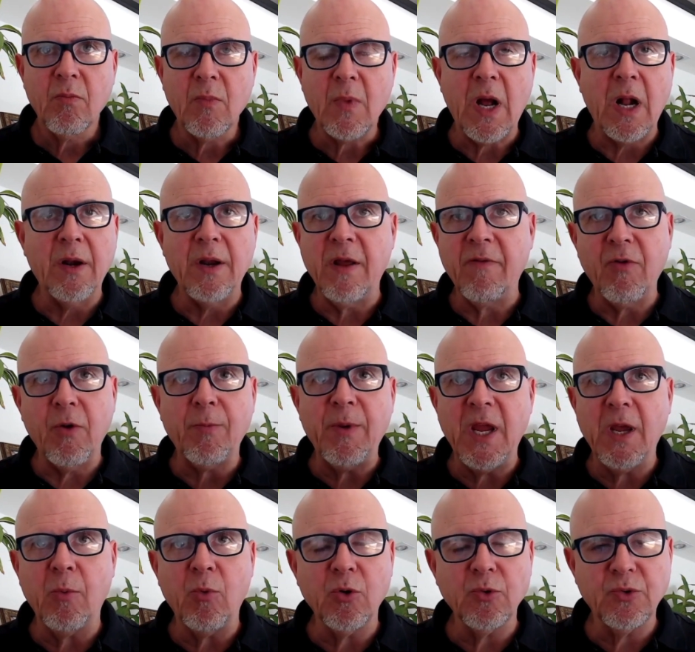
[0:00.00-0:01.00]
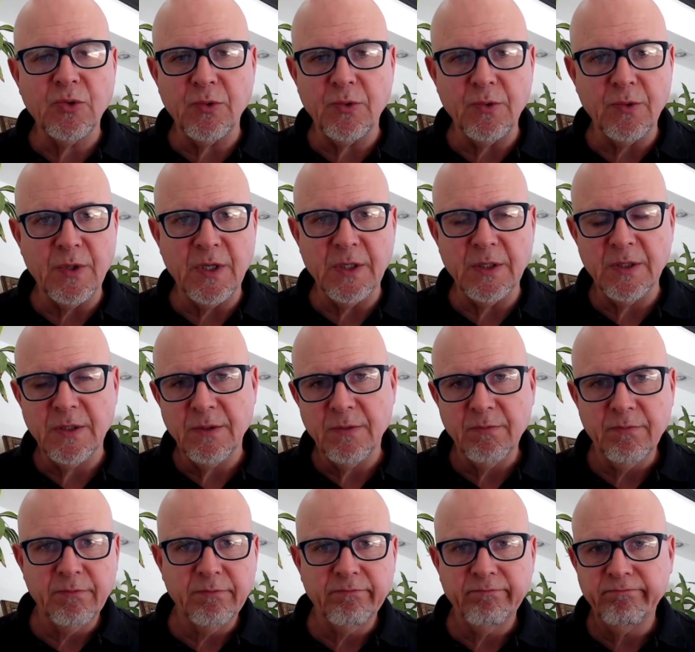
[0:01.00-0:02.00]
I'll never be able to do this
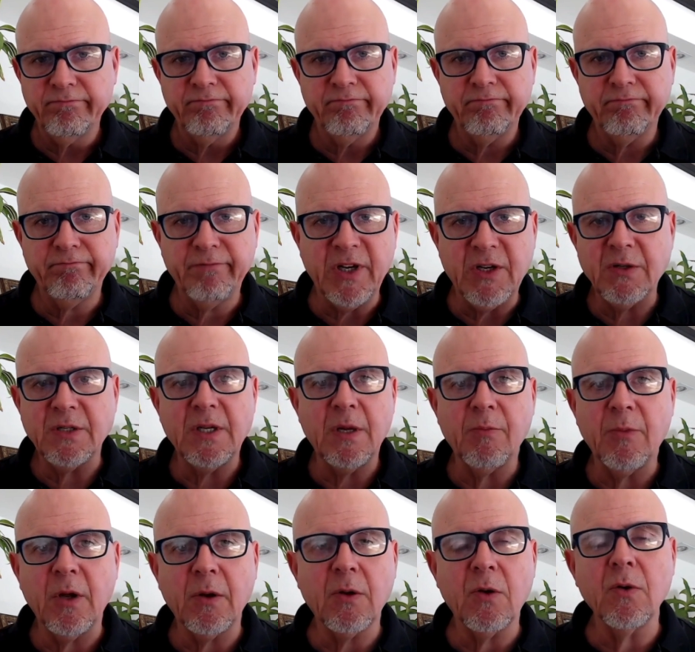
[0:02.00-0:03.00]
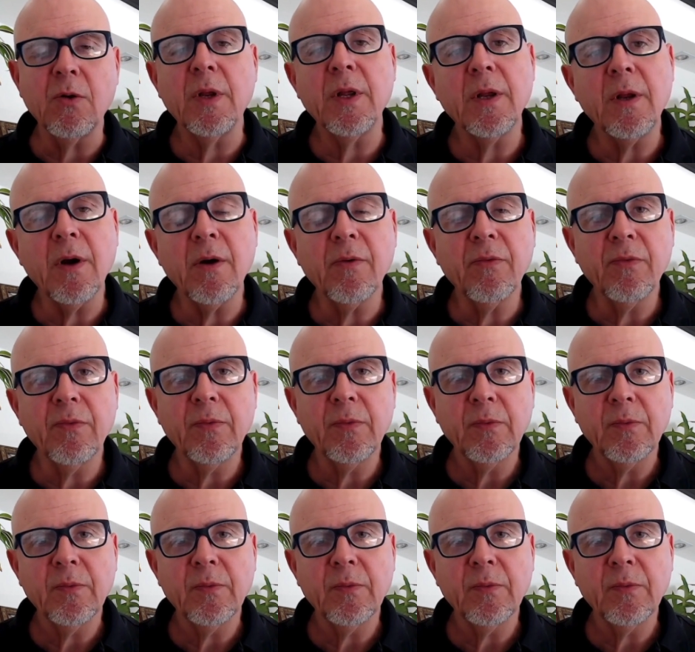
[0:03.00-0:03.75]
because I'm not good enough.